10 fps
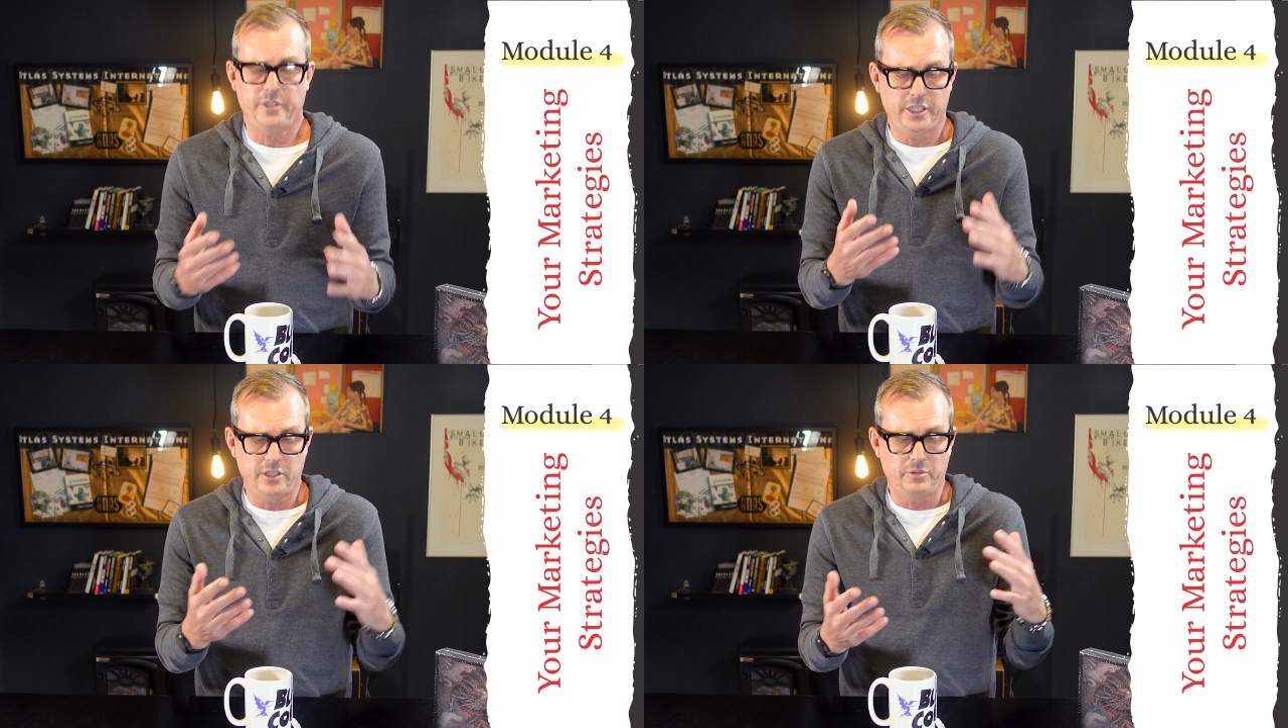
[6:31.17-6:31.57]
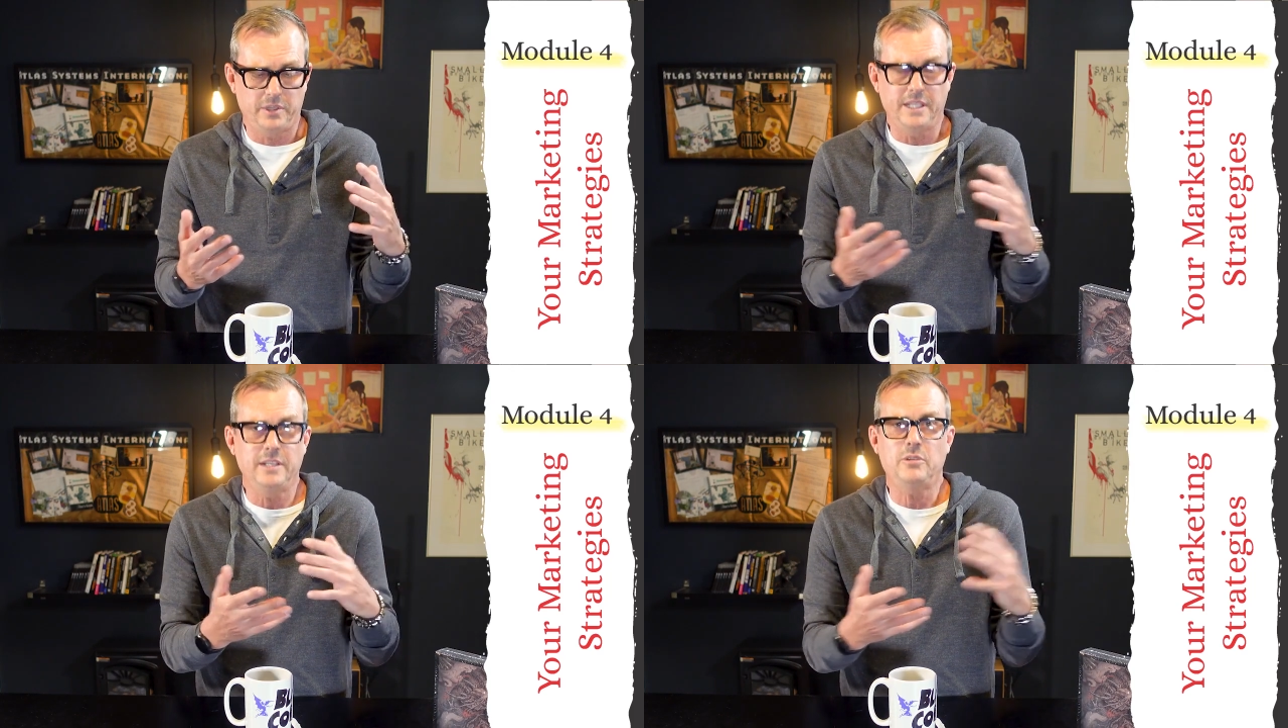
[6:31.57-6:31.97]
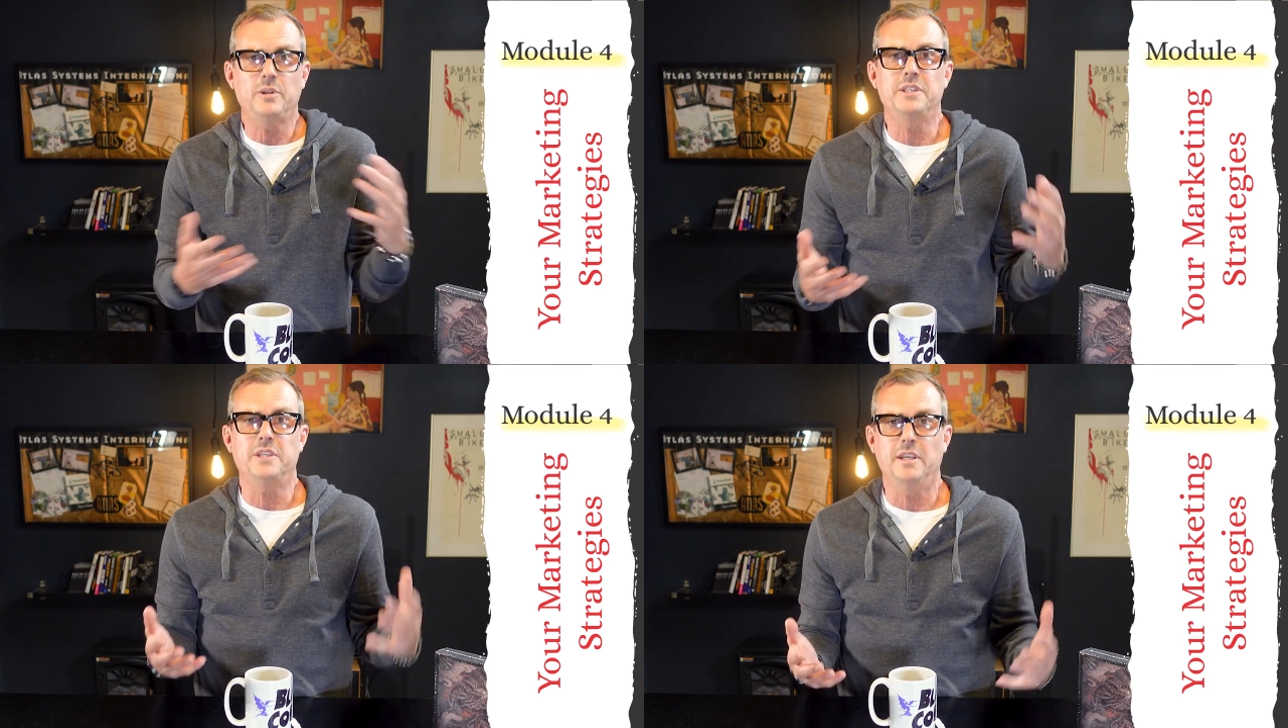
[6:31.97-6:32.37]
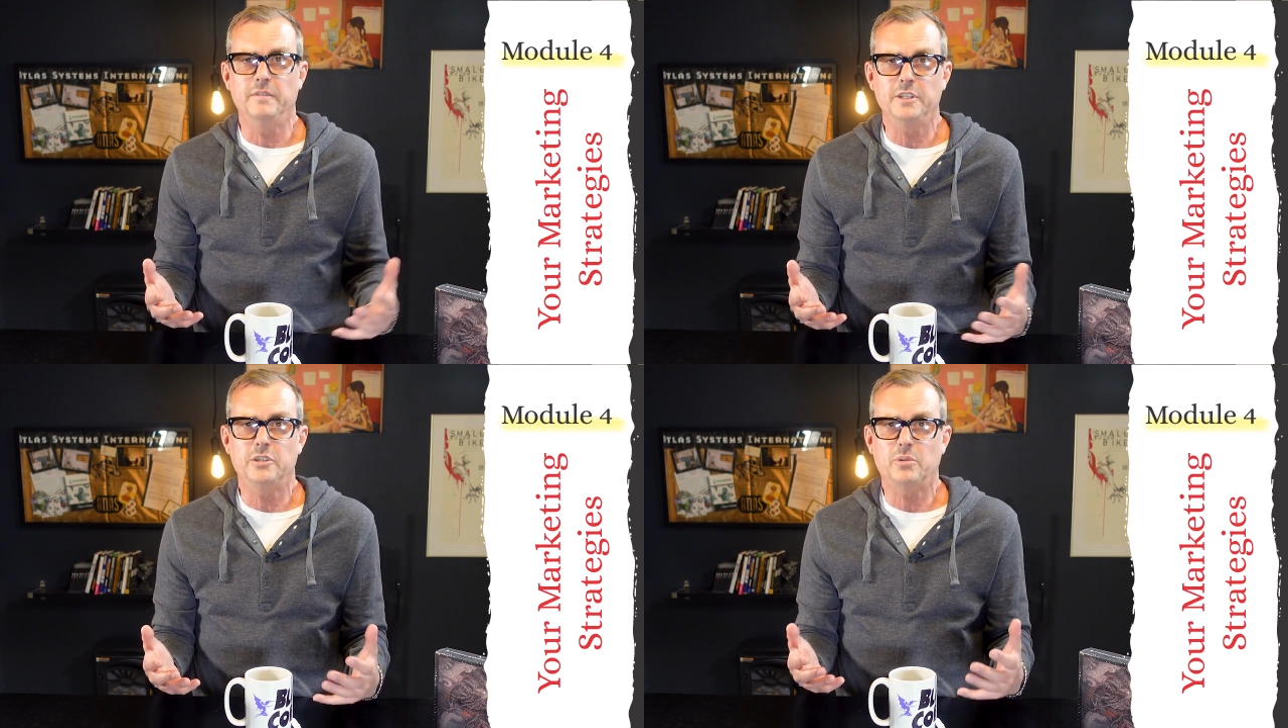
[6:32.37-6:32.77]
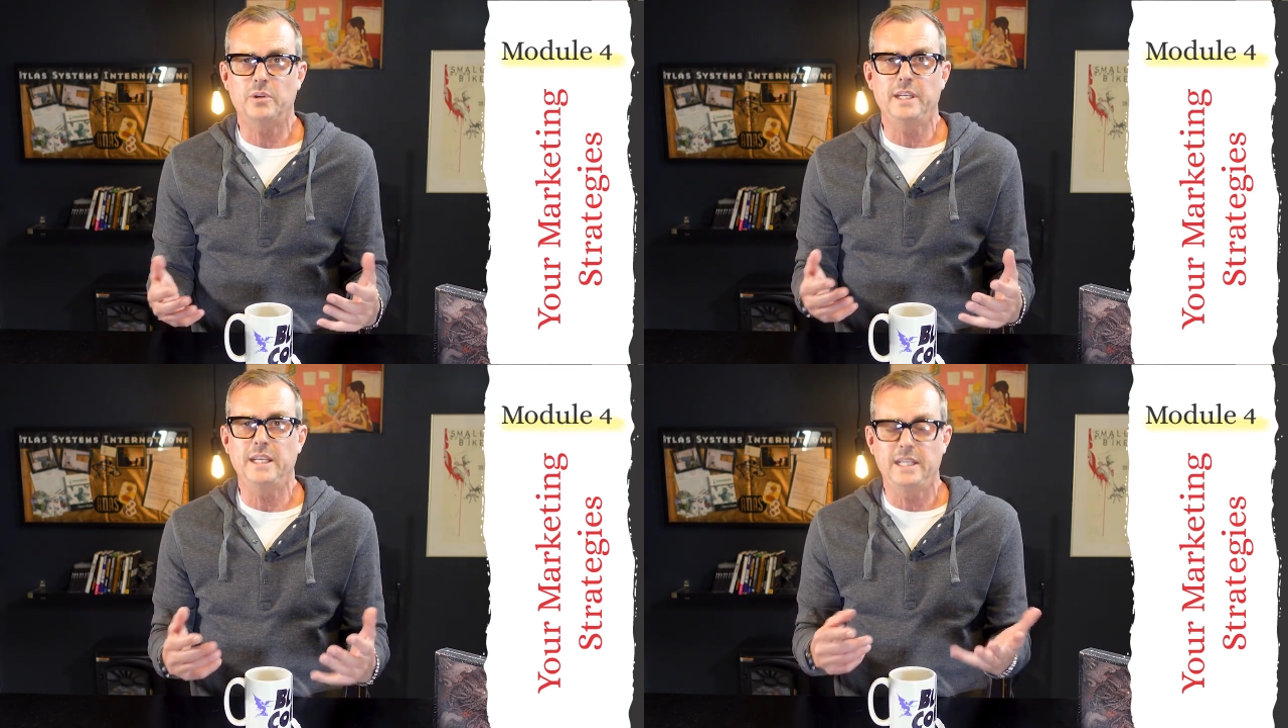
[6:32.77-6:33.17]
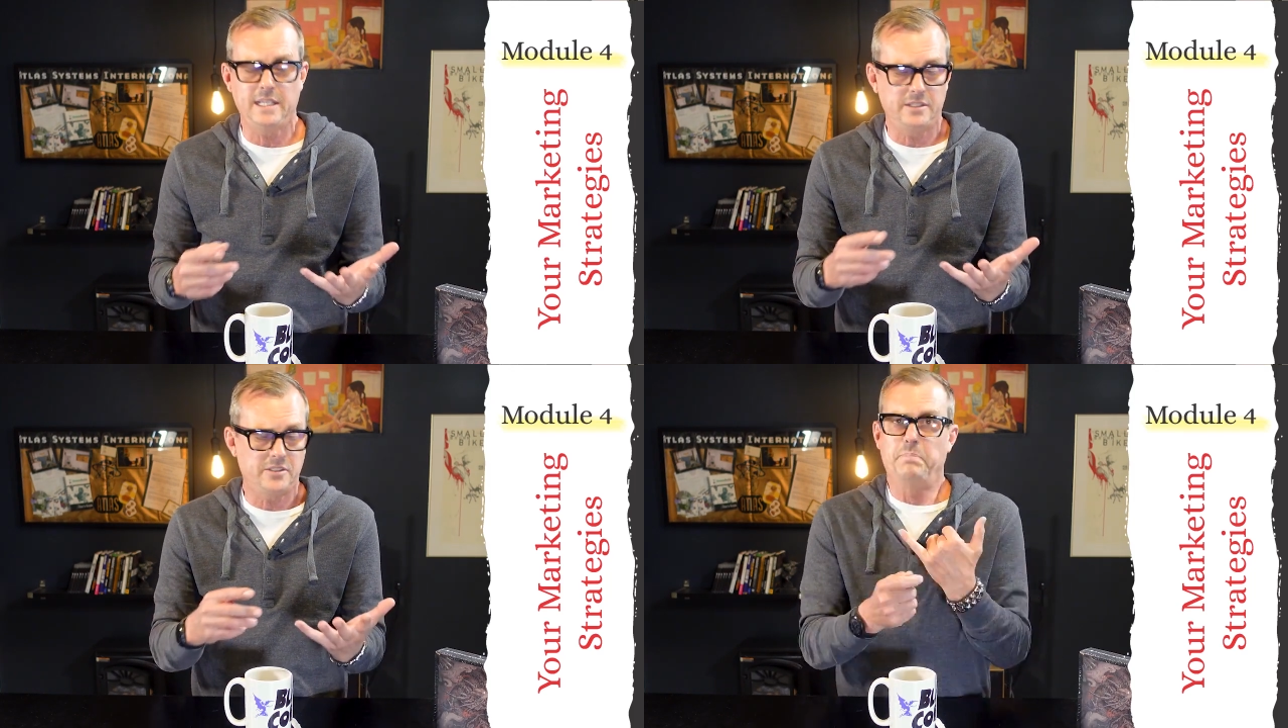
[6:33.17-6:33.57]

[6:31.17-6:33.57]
the increased inventory needs,